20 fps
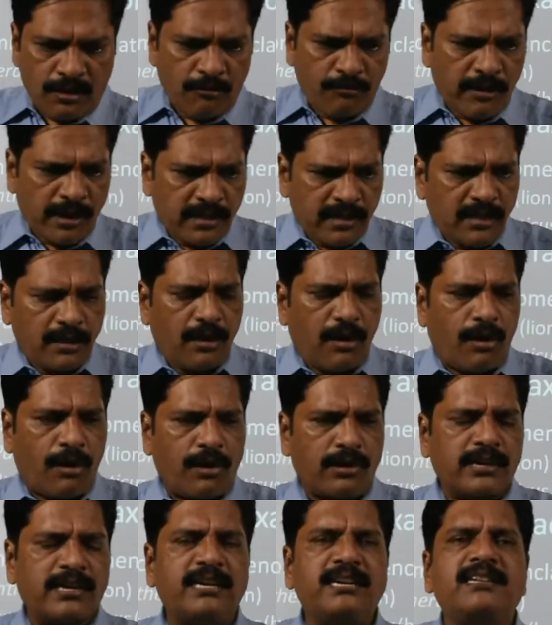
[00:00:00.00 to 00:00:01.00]
when the
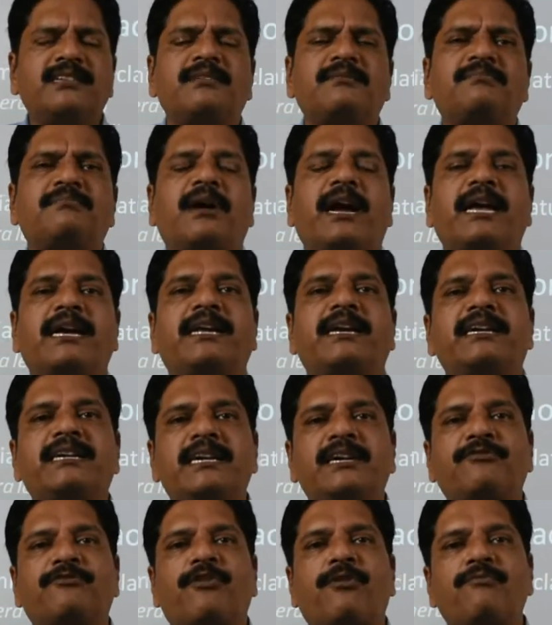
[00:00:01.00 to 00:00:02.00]
organism
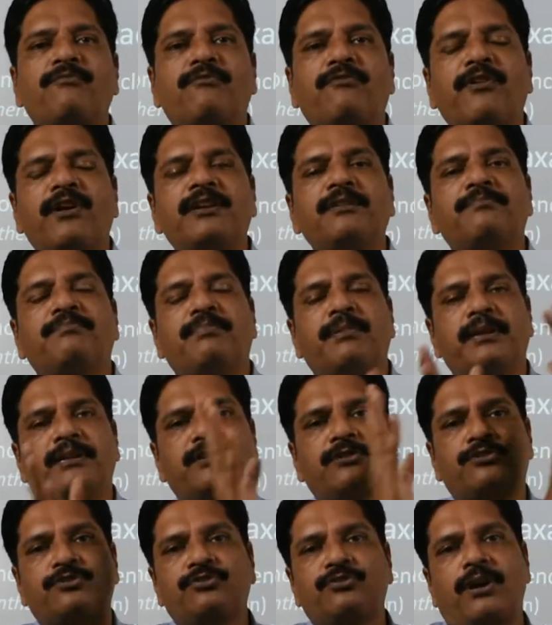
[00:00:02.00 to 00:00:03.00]
migrated from one
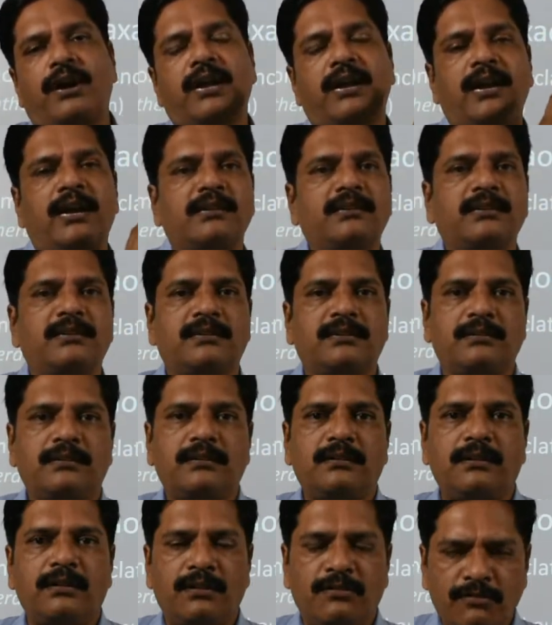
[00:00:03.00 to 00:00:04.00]
place to another
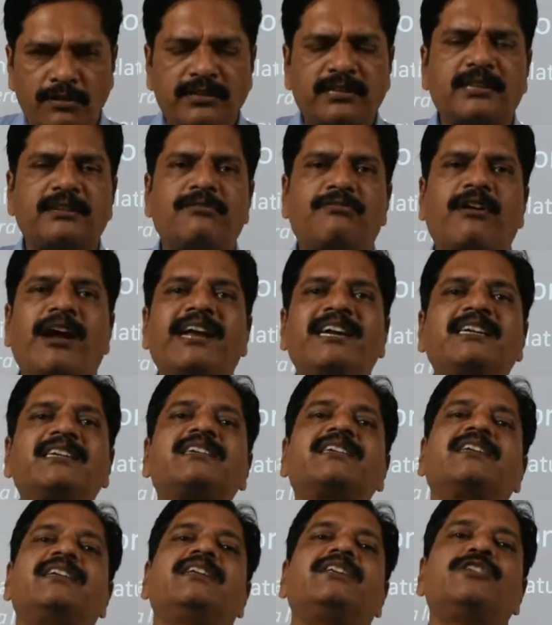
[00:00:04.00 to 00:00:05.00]
with a wide
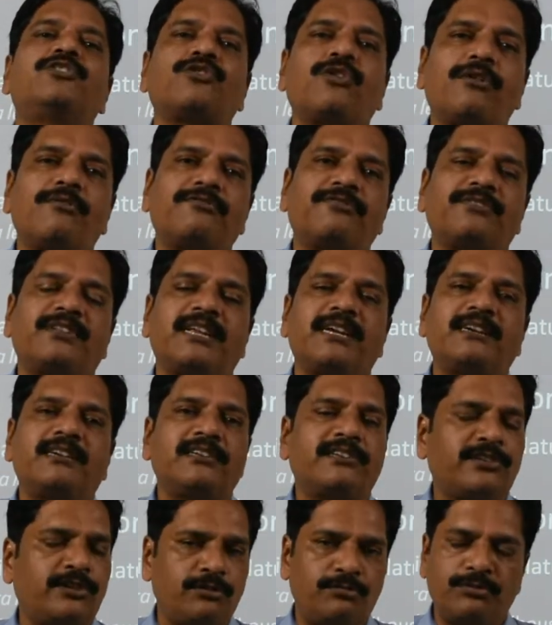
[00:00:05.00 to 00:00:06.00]
range of their
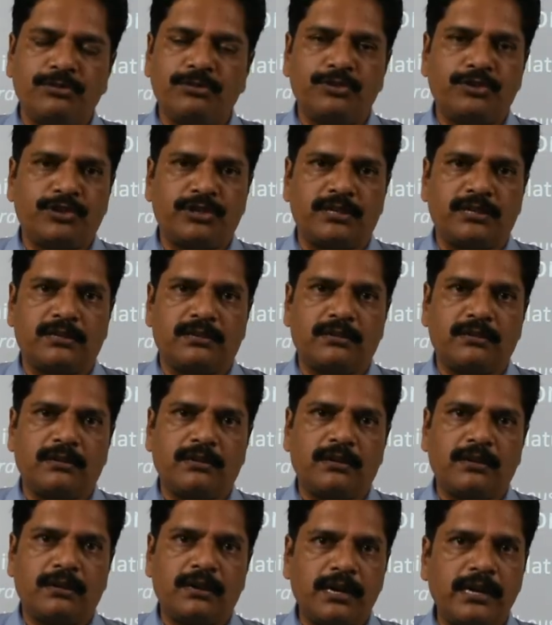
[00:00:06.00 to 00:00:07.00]
distribution,
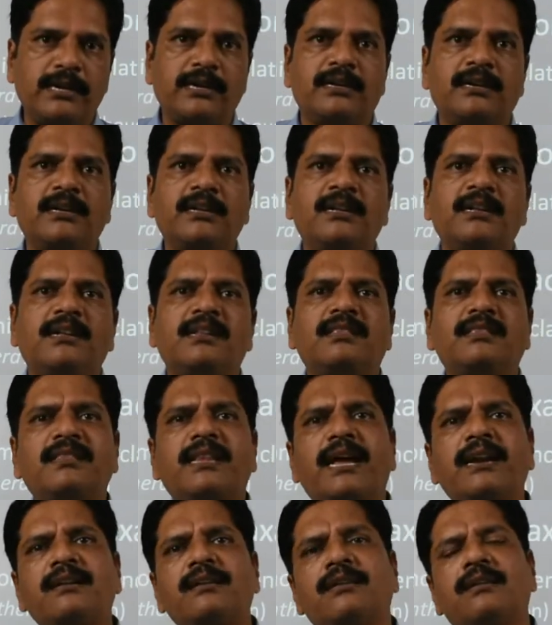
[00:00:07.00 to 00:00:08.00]
clear,
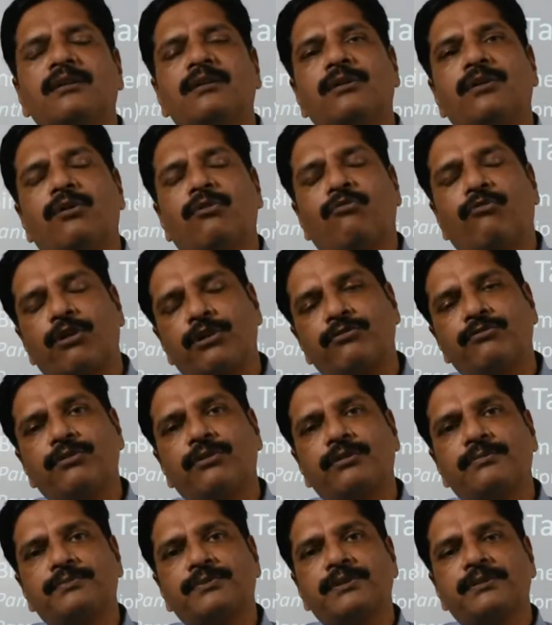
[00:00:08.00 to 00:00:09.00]
then what we
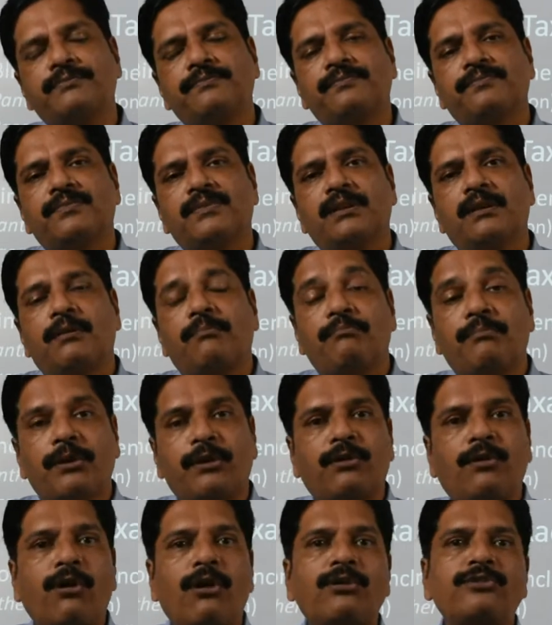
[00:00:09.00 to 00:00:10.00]
observe,
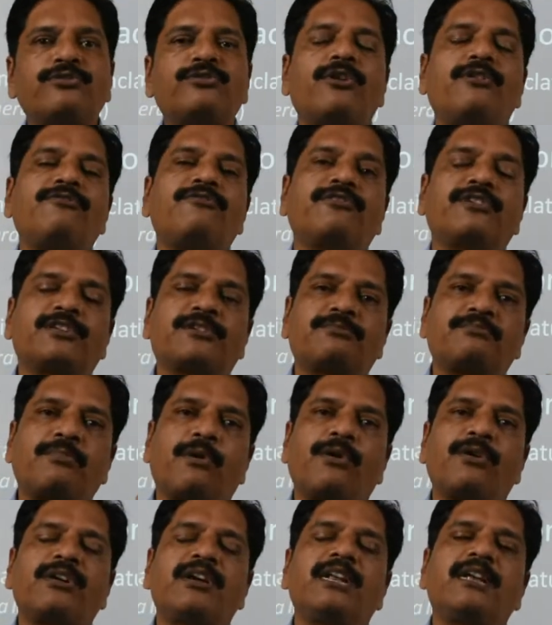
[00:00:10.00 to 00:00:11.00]
because of
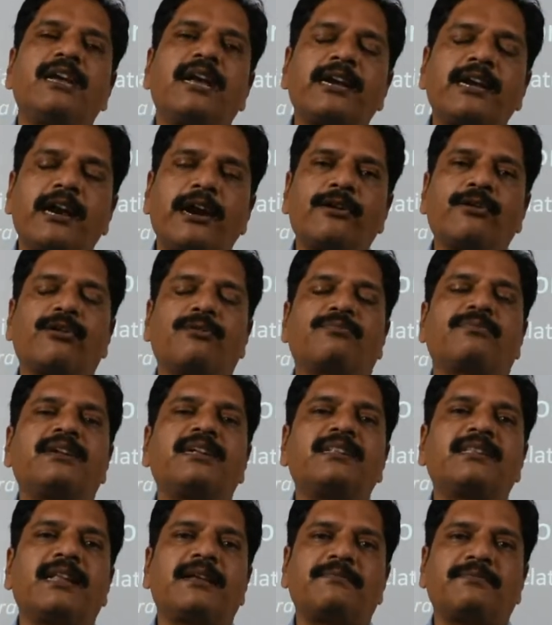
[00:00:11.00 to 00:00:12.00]
responding and
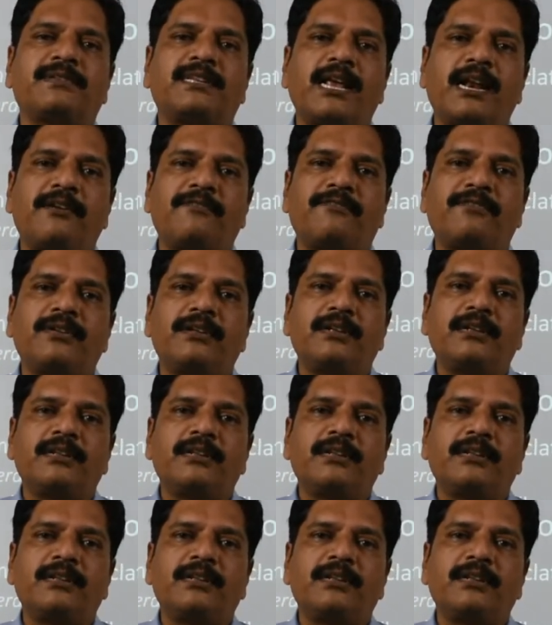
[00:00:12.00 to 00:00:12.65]
adopting themselves,